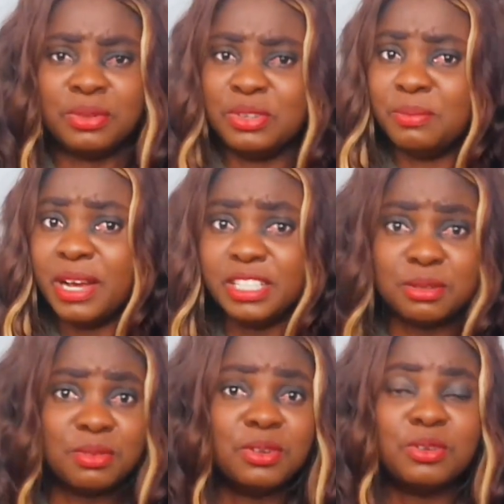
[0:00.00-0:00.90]
you're buying
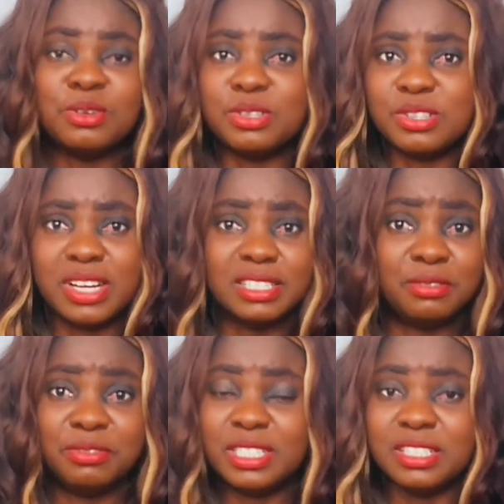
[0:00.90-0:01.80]
some clothes, you're at the
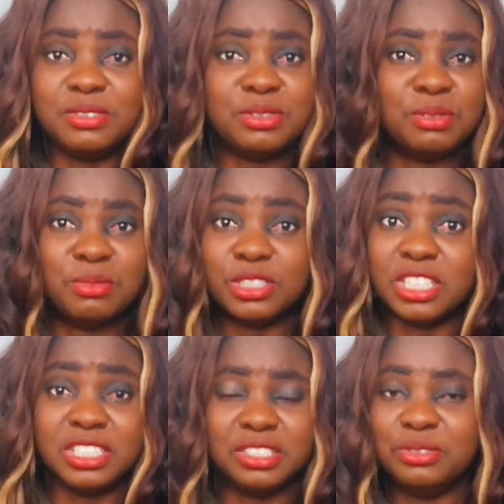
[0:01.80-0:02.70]
fitting room or
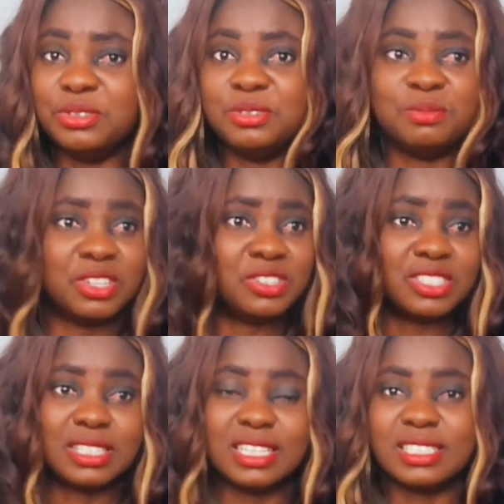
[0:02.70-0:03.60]
changing room, you're
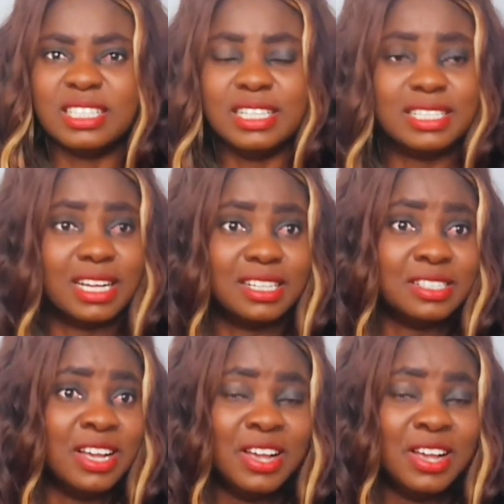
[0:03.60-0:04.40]
just testing it and